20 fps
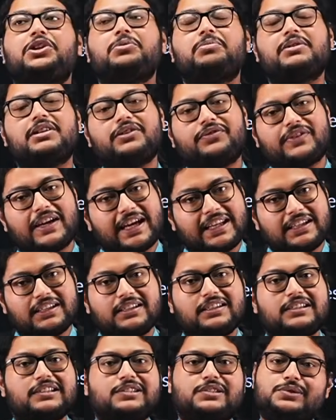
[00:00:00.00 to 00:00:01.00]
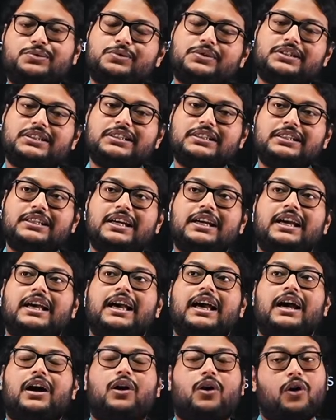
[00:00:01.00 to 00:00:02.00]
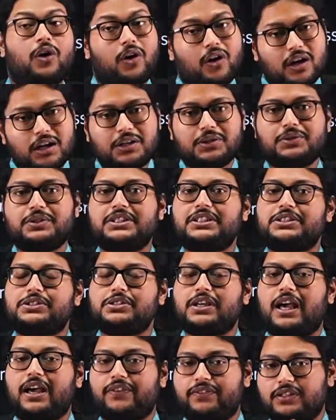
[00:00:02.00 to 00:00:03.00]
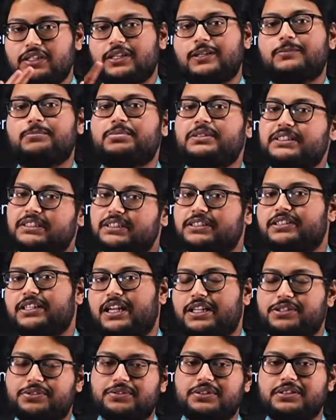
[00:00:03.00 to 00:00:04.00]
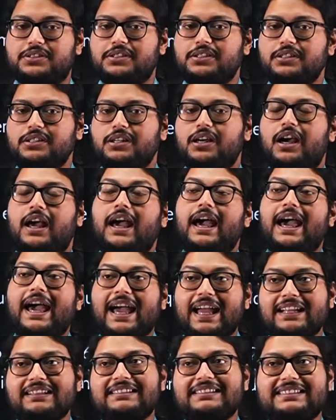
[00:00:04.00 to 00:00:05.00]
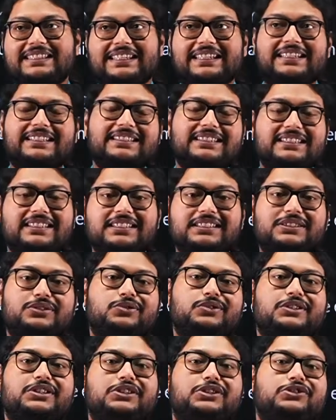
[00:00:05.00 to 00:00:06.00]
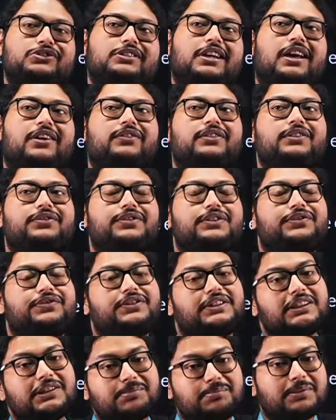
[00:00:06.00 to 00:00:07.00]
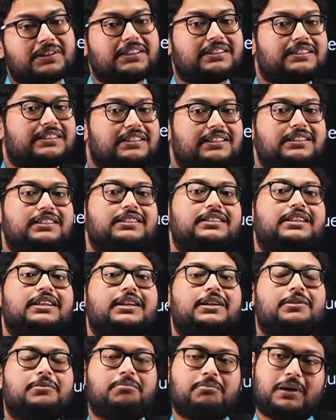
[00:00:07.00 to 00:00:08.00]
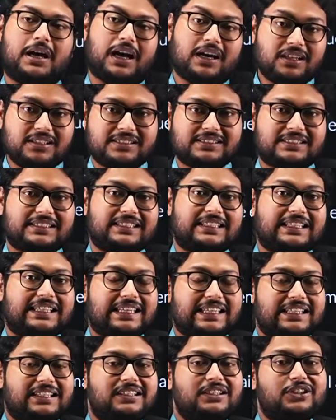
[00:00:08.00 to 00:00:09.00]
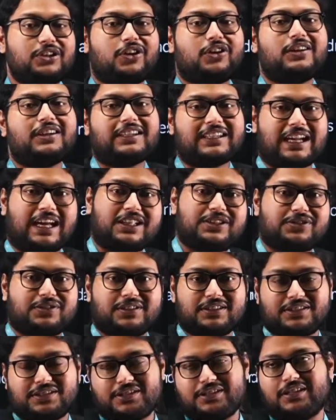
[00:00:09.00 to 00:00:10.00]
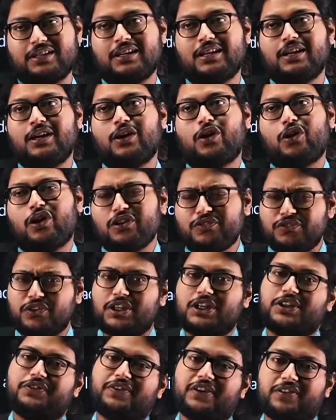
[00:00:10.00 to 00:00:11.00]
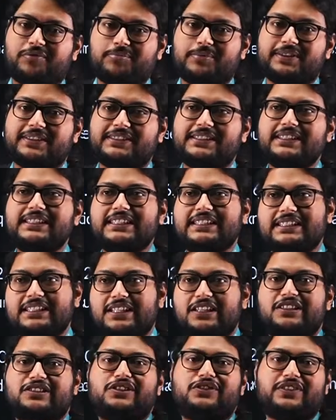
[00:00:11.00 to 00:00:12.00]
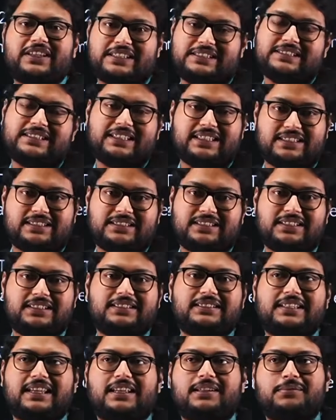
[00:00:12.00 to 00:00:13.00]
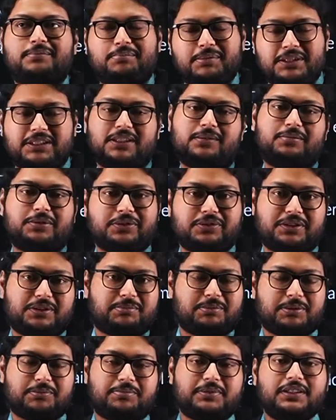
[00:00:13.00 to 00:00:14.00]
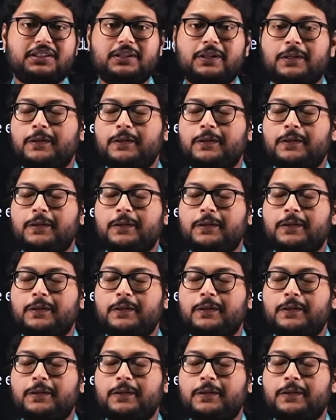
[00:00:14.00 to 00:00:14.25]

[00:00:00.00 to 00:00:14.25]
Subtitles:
be a final year student or you need to have a completed graduation. And the second thing is you need to have a 50% marks in your graduation or 45% in case of SC/STs and PWD people.